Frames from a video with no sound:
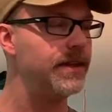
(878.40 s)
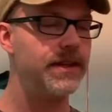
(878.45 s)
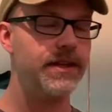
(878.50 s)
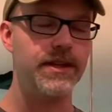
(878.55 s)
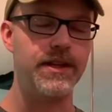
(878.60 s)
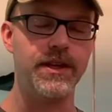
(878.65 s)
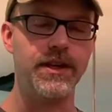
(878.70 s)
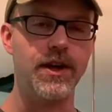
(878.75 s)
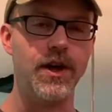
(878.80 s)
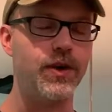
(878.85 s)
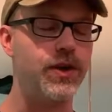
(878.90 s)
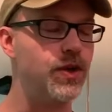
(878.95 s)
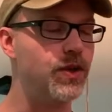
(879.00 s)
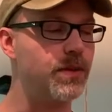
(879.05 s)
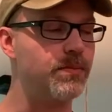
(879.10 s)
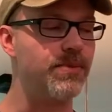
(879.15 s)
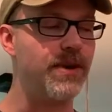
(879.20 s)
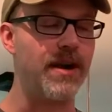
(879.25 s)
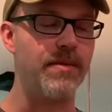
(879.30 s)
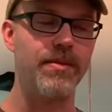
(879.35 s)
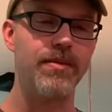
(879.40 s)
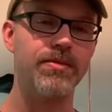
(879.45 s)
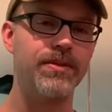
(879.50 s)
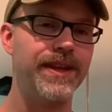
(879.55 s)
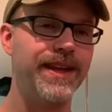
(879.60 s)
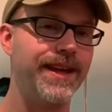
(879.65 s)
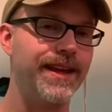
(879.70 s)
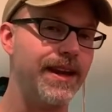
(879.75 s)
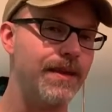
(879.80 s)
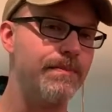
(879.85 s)
you could probably
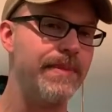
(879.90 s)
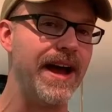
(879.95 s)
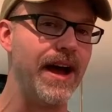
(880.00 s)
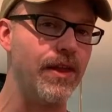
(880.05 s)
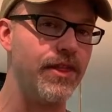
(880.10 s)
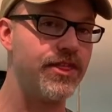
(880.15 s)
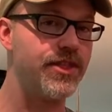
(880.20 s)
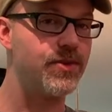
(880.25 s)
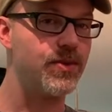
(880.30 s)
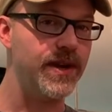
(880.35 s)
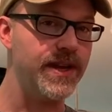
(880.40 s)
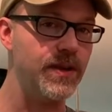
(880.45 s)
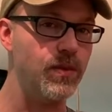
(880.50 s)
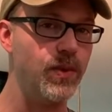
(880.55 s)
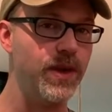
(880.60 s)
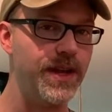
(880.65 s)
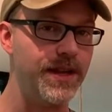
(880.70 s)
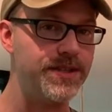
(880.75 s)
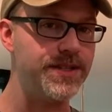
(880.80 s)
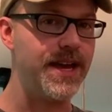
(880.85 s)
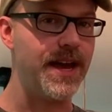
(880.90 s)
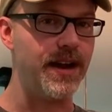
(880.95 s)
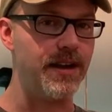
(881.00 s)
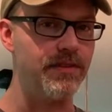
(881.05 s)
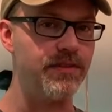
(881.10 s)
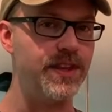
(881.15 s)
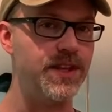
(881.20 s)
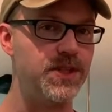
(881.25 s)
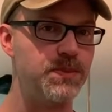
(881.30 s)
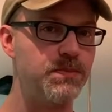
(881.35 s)
get about 3 weeks out of
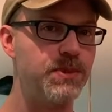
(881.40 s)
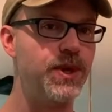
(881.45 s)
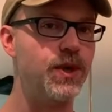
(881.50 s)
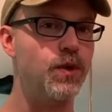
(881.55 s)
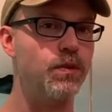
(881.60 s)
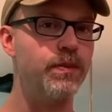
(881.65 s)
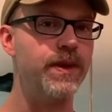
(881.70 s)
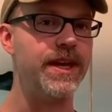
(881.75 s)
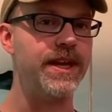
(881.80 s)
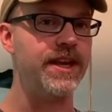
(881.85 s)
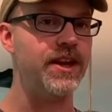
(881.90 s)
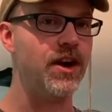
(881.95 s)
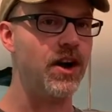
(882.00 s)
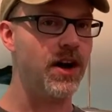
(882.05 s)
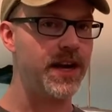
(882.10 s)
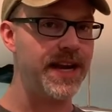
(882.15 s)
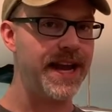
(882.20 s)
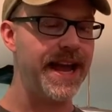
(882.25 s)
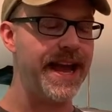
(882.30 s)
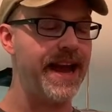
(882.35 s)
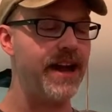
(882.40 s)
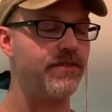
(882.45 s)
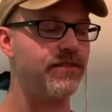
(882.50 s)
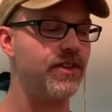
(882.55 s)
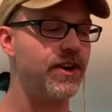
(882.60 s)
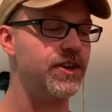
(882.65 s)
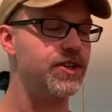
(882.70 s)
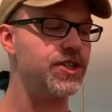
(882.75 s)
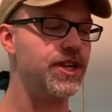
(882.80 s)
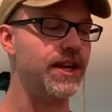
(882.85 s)
these pupae on
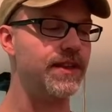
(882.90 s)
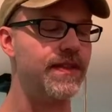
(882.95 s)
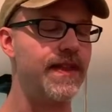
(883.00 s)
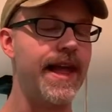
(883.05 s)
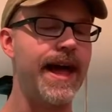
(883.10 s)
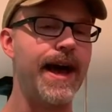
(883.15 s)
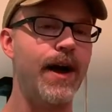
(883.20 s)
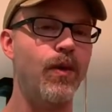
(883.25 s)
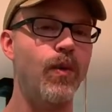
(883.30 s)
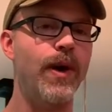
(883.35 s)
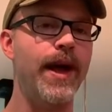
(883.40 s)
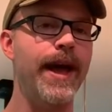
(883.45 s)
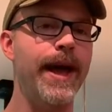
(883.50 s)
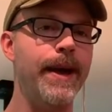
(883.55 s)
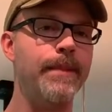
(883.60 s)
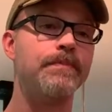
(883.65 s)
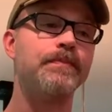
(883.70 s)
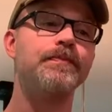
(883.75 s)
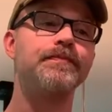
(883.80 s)
average in that way.